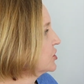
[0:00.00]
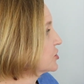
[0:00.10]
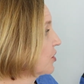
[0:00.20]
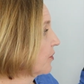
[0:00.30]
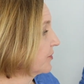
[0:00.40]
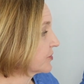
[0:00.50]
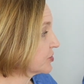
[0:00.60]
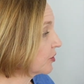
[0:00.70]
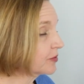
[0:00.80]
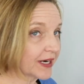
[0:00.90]
So there's
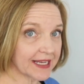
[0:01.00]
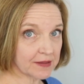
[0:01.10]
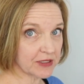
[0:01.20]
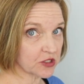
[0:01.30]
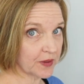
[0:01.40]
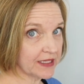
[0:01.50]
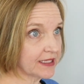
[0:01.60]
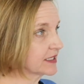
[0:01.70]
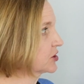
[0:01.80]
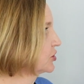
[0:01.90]
no break in between
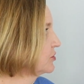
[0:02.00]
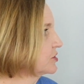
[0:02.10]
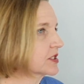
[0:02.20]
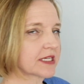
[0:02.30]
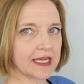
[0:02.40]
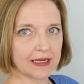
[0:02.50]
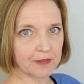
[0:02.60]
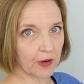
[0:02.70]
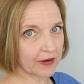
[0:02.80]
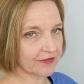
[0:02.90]
these. You just
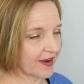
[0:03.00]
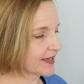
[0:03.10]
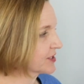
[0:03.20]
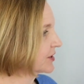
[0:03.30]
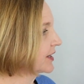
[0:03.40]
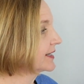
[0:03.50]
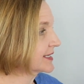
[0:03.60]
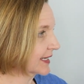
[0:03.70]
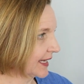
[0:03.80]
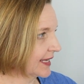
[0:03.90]
keep going faster
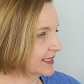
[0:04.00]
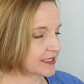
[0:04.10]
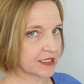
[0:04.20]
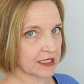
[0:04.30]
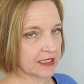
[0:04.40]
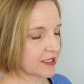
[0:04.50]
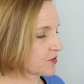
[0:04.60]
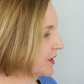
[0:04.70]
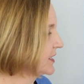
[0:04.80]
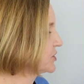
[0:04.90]
to get into
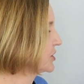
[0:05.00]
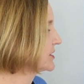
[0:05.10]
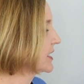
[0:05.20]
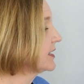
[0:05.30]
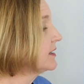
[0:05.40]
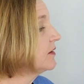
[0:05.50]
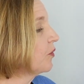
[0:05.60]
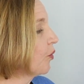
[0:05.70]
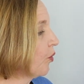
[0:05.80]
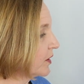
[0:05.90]
these ranges.
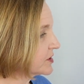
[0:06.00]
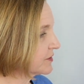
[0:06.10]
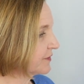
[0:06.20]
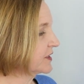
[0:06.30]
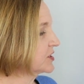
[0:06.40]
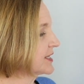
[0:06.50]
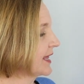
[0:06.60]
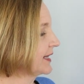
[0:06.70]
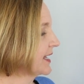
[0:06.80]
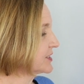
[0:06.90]
Once you finish
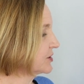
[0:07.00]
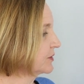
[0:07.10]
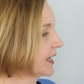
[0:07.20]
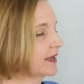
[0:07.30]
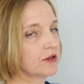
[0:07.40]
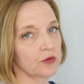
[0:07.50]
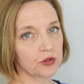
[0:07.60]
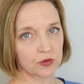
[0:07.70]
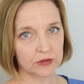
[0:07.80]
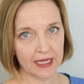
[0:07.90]
that last 2K, you
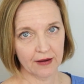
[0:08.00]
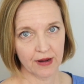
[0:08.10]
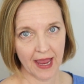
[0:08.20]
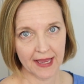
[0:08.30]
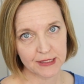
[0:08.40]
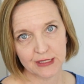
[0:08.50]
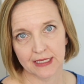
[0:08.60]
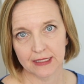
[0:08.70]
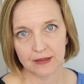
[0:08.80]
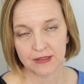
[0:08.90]
cool down as
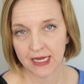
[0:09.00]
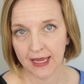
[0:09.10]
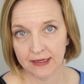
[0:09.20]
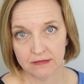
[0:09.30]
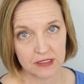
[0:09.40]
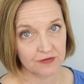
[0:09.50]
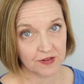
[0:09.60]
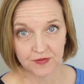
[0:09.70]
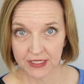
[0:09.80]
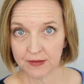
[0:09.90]
needed, 10 to
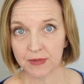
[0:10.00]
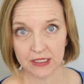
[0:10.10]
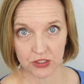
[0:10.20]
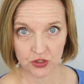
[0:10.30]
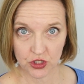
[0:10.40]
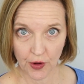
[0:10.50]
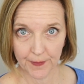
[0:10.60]
15 minutes or so.